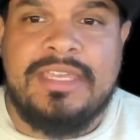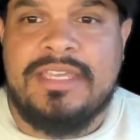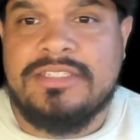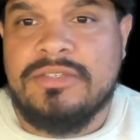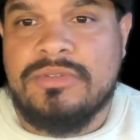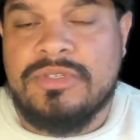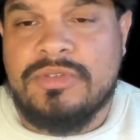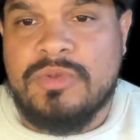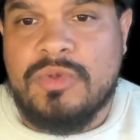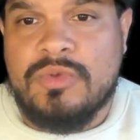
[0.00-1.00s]
And so
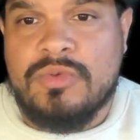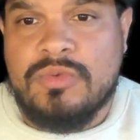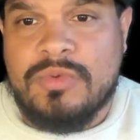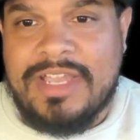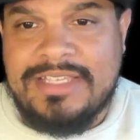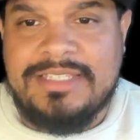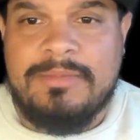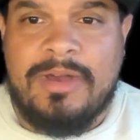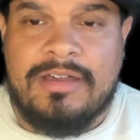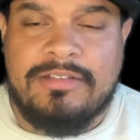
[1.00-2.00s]
the RICE
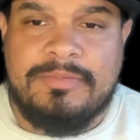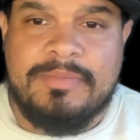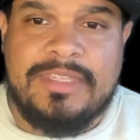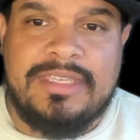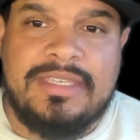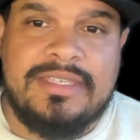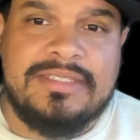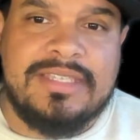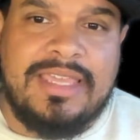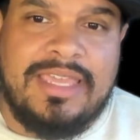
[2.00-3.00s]
model
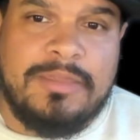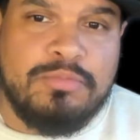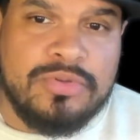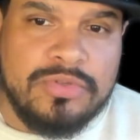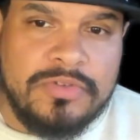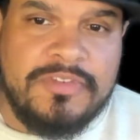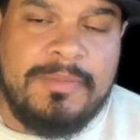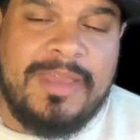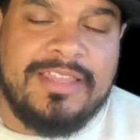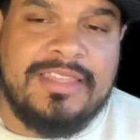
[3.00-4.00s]
is a proven
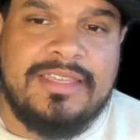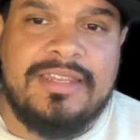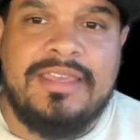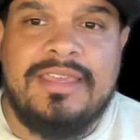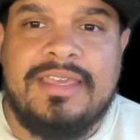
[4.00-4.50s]
method